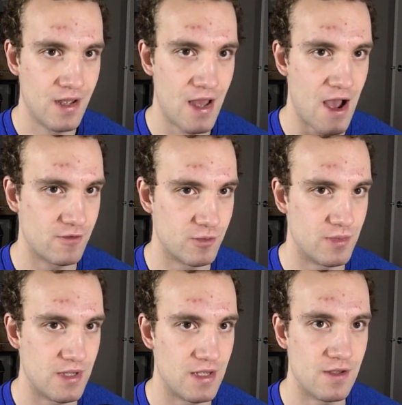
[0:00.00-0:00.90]
have to
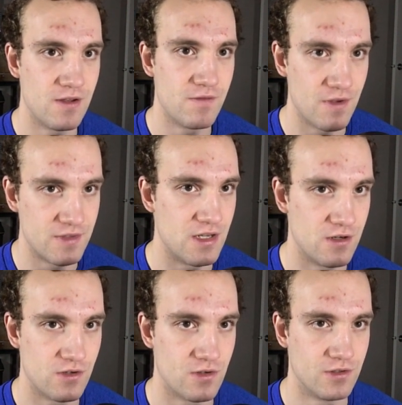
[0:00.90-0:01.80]
be 15
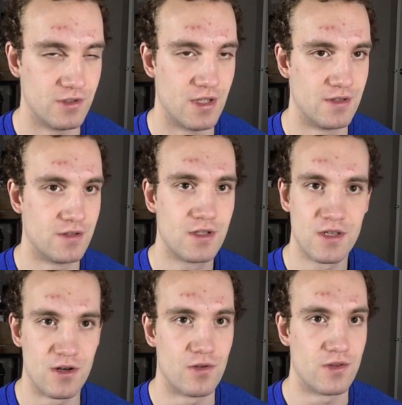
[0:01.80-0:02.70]
years older than,
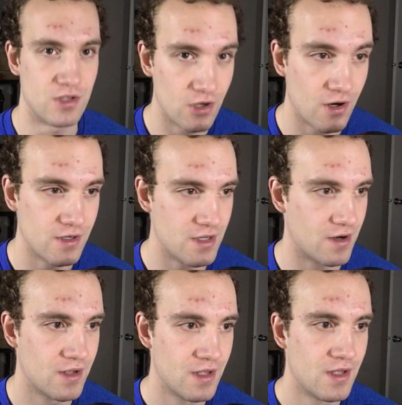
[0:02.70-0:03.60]
you know, the current year,